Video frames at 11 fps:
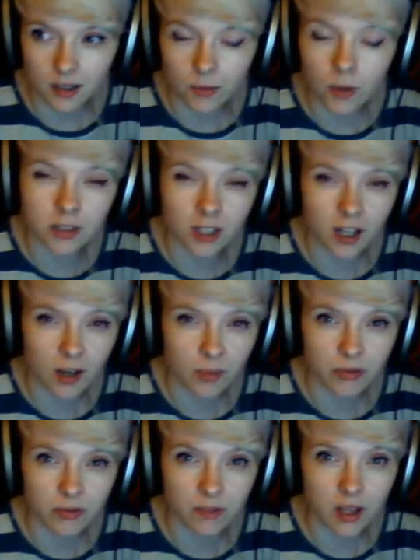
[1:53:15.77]
Woke up,
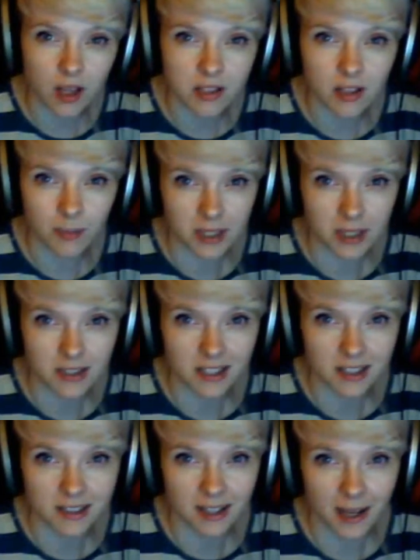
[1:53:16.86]
realised I'd missed the
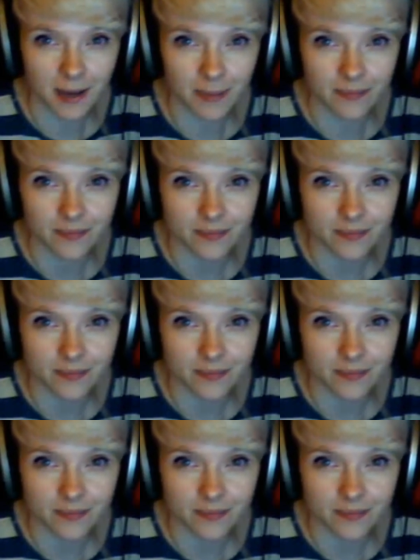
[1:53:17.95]
exam.